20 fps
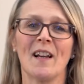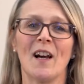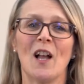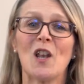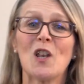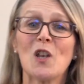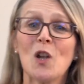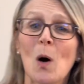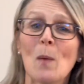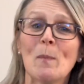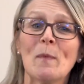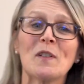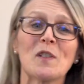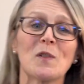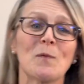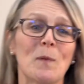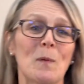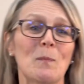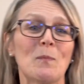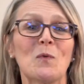
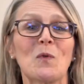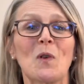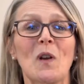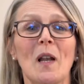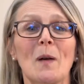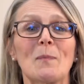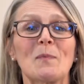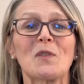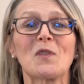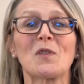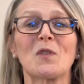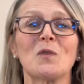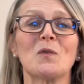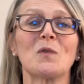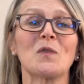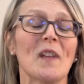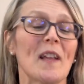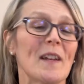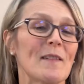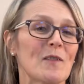allotments, football clubs,
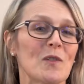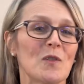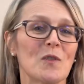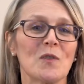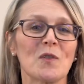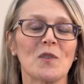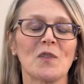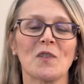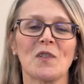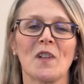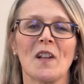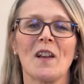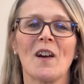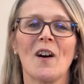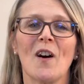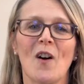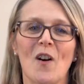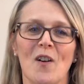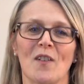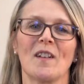schools, and of course,
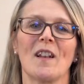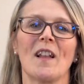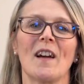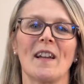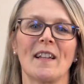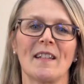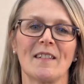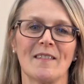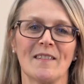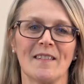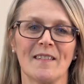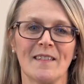online.